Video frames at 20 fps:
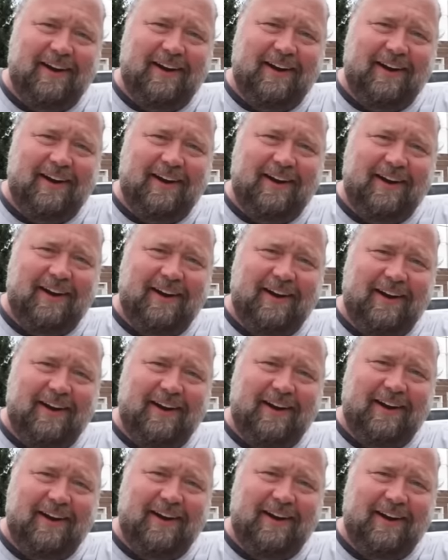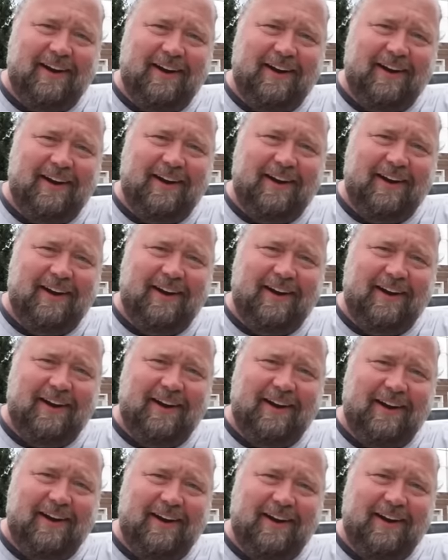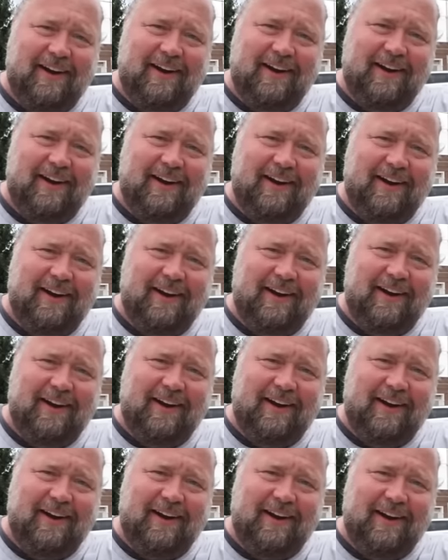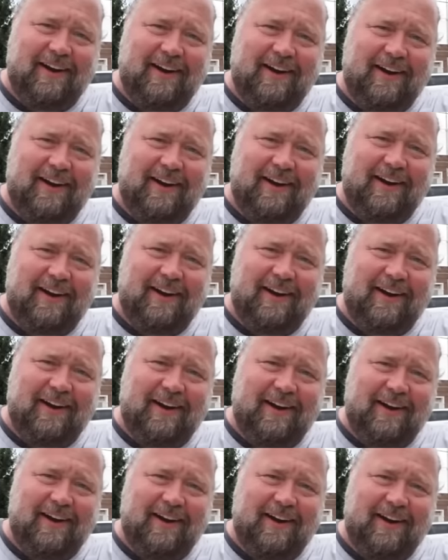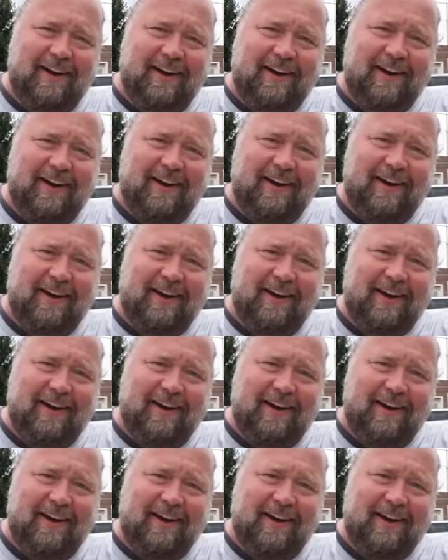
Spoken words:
(silent)